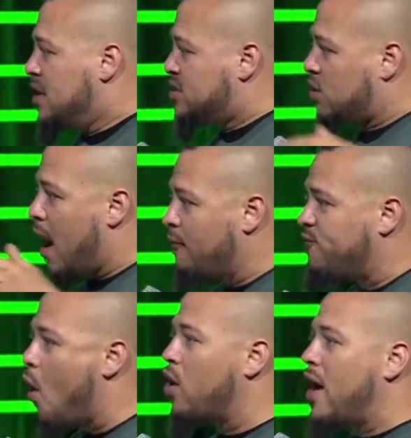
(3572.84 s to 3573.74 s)
So come
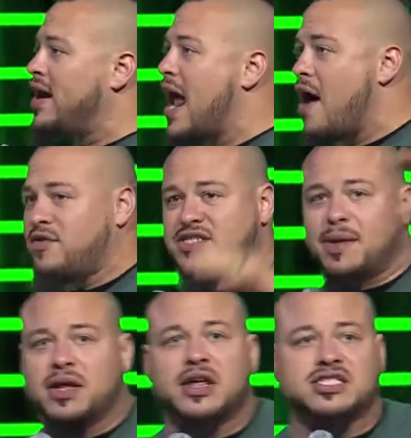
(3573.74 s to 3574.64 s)
forward right now. If there's
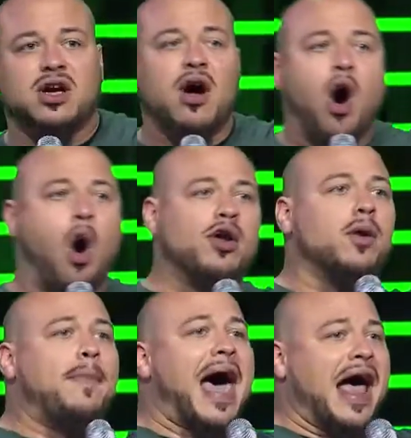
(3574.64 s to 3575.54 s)
something that's holding
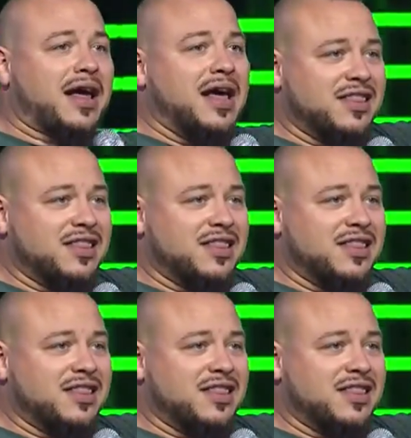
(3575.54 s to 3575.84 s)
you back,